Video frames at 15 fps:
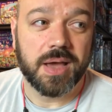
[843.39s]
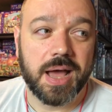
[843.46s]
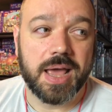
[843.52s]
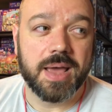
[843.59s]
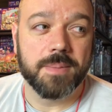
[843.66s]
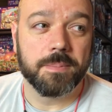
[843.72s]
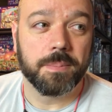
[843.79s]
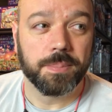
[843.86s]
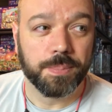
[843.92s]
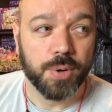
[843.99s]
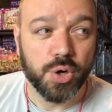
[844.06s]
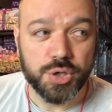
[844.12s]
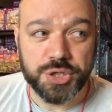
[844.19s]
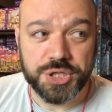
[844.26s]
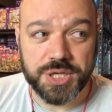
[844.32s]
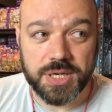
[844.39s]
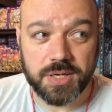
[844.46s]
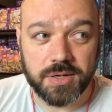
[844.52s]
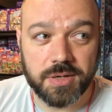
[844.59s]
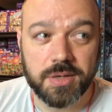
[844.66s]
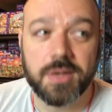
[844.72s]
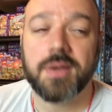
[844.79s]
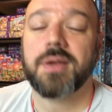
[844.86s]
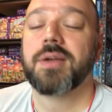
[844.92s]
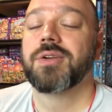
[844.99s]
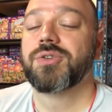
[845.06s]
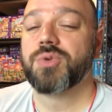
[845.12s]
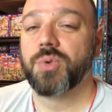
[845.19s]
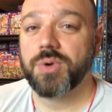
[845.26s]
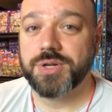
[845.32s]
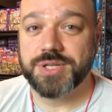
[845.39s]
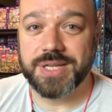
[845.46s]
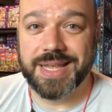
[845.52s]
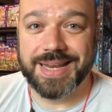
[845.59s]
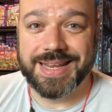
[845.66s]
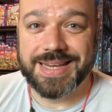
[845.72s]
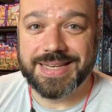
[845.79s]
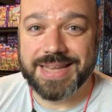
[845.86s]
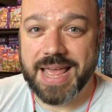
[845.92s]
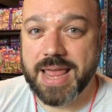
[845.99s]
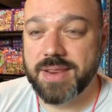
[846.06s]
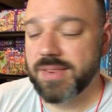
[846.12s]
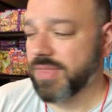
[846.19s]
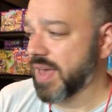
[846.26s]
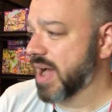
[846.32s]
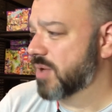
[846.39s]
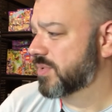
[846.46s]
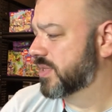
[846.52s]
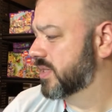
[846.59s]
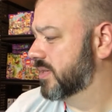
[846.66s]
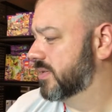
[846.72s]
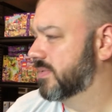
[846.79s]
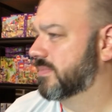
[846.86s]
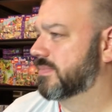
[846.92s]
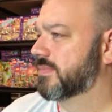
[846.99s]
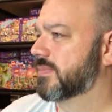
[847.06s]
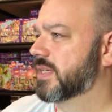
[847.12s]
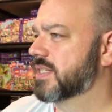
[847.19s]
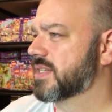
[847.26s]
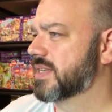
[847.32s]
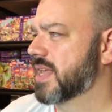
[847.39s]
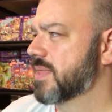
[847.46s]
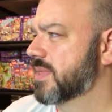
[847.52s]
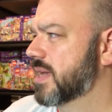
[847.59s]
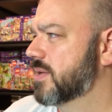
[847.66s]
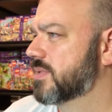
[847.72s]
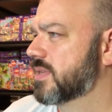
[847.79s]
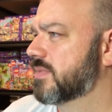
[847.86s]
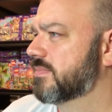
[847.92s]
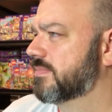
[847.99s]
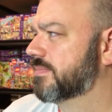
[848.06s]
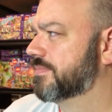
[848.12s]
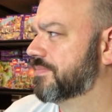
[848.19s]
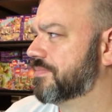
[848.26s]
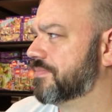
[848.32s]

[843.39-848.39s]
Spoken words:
I am pushing towards getting 10,000. Is it 10,000?